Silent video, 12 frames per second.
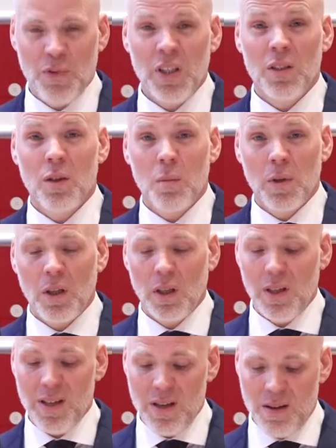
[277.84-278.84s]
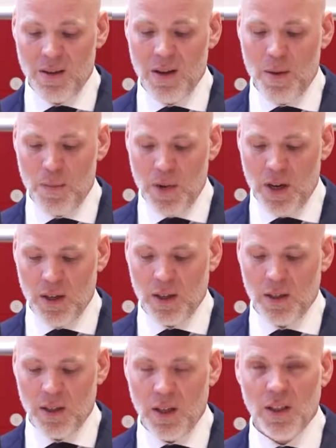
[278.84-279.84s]
predominantly
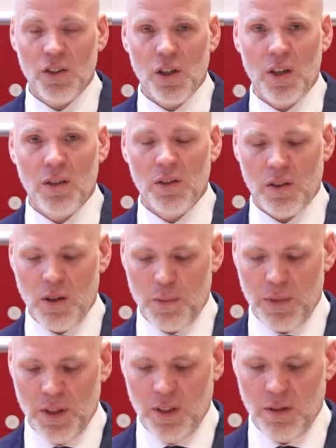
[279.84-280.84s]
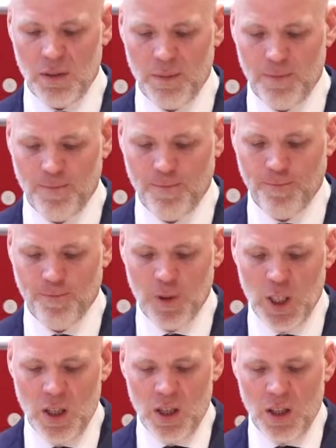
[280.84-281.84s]
American and Chinese companies.
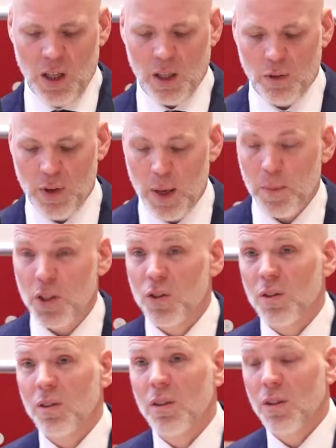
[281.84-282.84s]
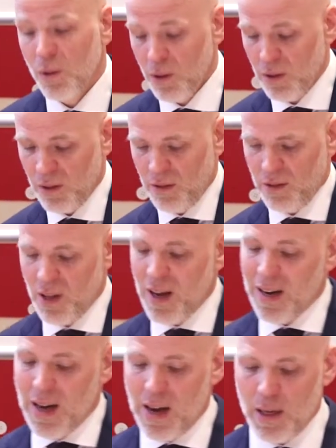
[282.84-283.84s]
Think of Amazon, Google,
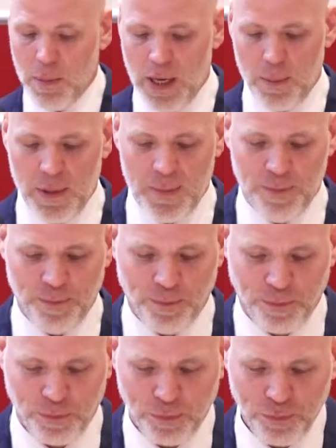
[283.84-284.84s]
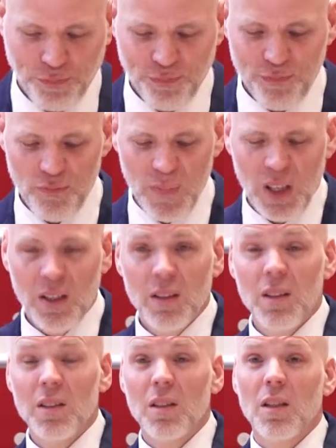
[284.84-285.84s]
and Alibaba.
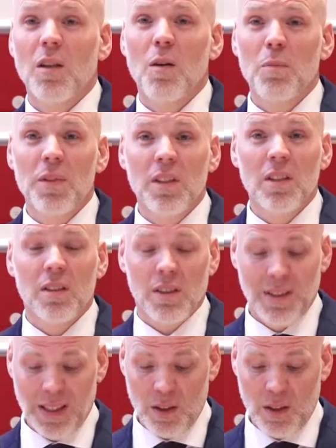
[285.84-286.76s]
These are the companies